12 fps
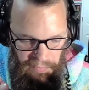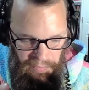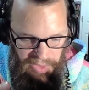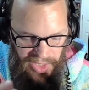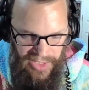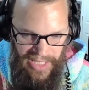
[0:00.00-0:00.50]

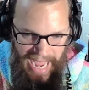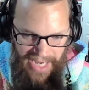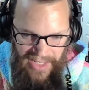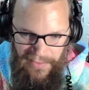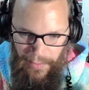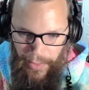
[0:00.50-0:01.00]
the
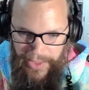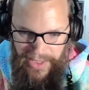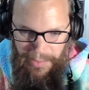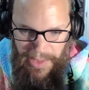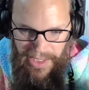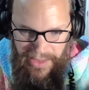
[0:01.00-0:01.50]
lack of wanting
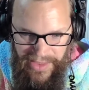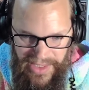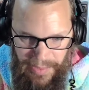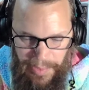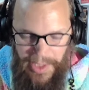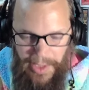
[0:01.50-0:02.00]
to be in the
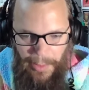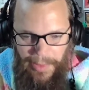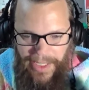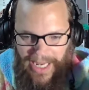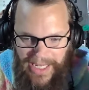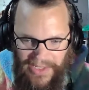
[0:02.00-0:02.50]

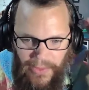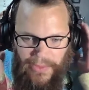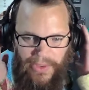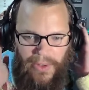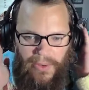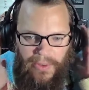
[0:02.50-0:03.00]
experiment. I
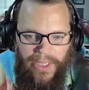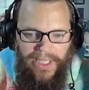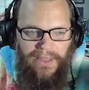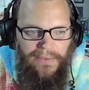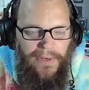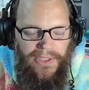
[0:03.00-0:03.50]
don't know. Like
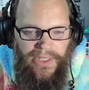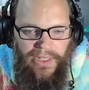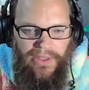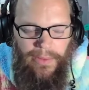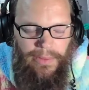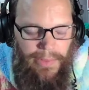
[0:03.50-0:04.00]
the
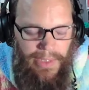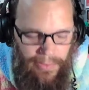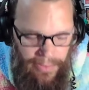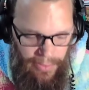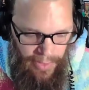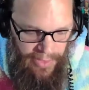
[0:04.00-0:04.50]
frustrating thing with me
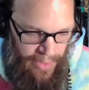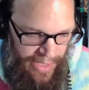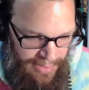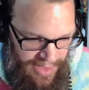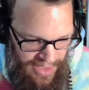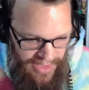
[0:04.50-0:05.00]
with with
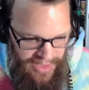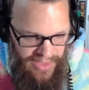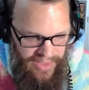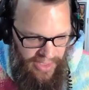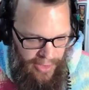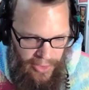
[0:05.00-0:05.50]
Ramsey is
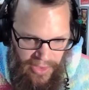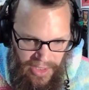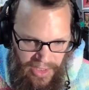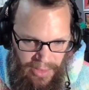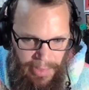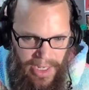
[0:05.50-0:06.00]
is like early
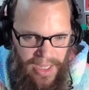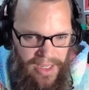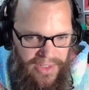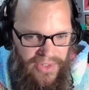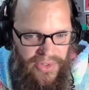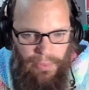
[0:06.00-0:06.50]
on the
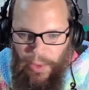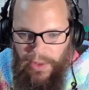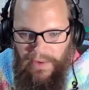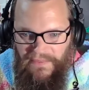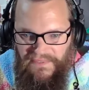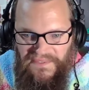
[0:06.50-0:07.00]
pods, you're
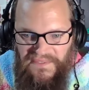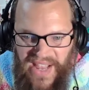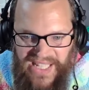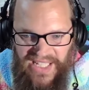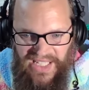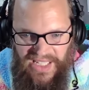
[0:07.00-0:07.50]
we're
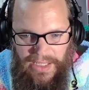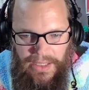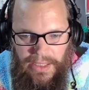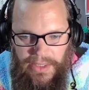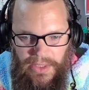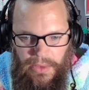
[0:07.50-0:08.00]
invested
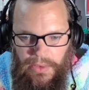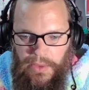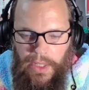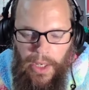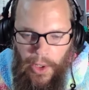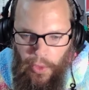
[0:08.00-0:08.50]
in these two's
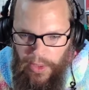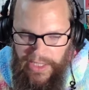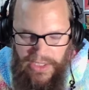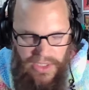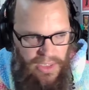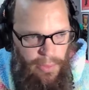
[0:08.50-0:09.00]

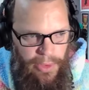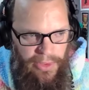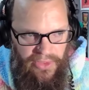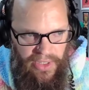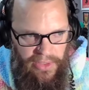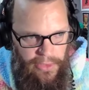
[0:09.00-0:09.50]
relationship. We
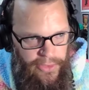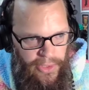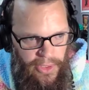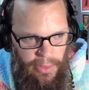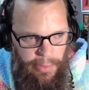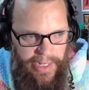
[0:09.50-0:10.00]
think that
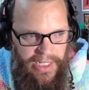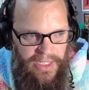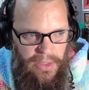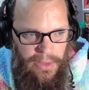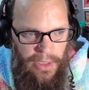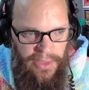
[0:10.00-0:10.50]
they're gonna make it
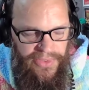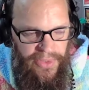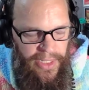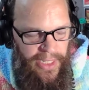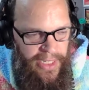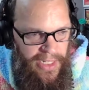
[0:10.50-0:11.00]
to the
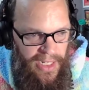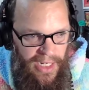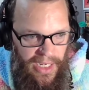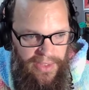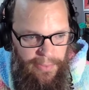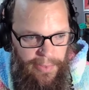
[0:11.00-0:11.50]
altar,
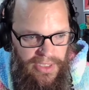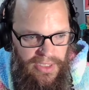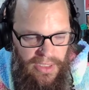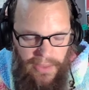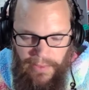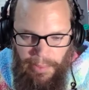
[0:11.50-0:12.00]
and then we
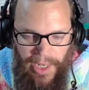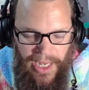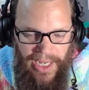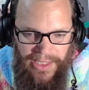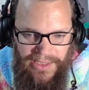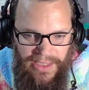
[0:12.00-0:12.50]
just leave the
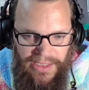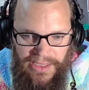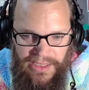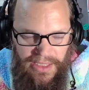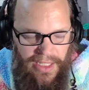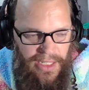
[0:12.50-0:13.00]
pods, and he's
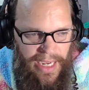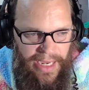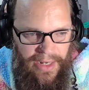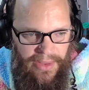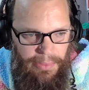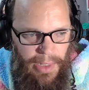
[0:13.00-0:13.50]
just like
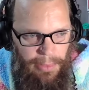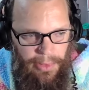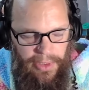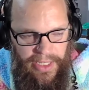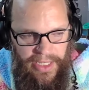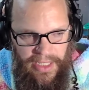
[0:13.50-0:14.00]
out of the
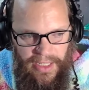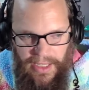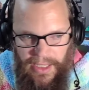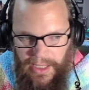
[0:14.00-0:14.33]
bubble. And